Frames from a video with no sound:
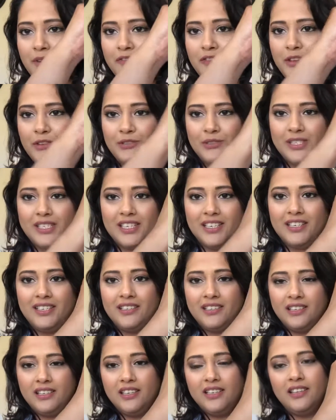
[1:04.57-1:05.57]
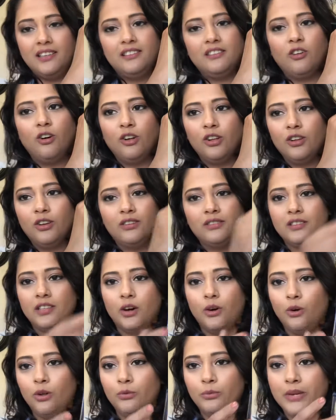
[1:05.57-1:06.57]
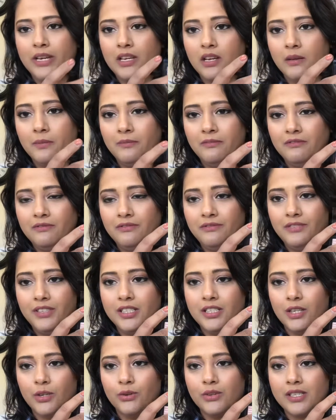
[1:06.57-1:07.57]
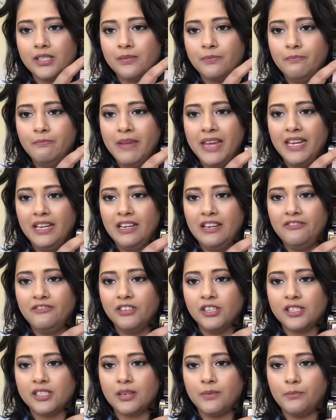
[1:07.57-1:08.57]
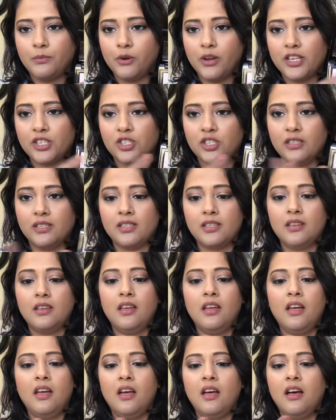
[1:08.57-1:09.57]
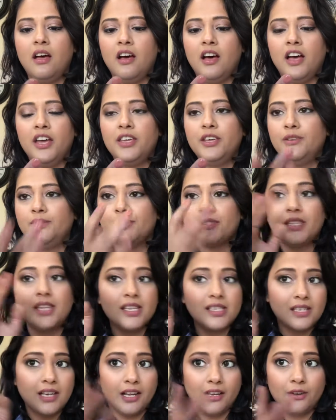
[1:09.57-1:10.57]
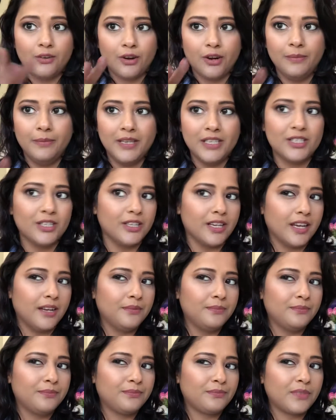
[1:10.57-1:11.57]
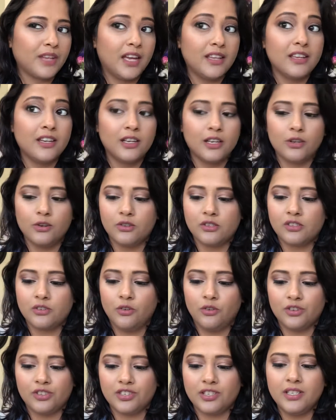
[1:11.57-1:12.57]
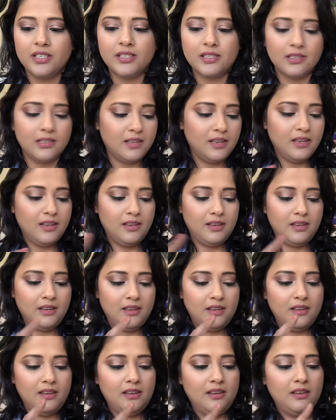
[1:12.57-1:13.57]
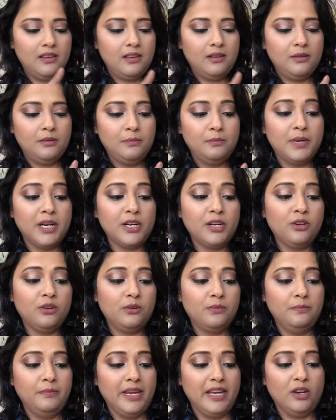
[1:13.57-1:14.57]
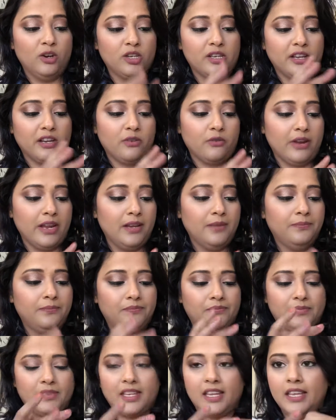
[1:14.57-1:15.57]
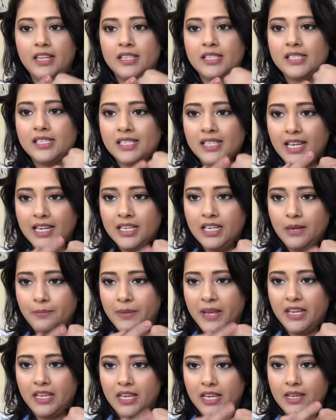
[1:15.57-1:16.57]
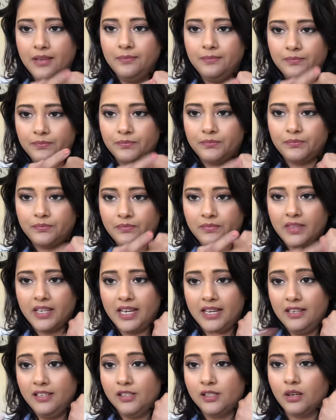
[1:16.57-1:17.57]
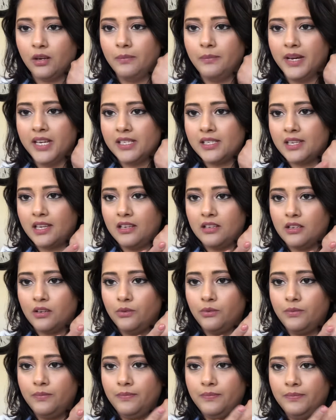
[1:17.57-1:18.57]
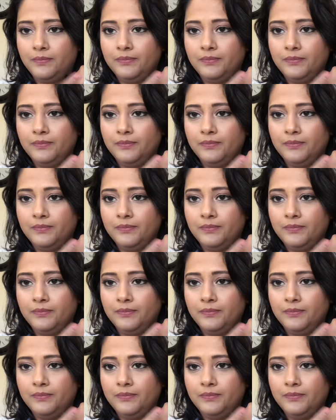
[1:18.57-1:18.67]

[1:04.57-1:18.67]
I've used it. The whole video is mainly first impression. I used this color on me today. I think it looks gorgeous. Mario may not agree. It's slightly pinky, at least on my skin tone.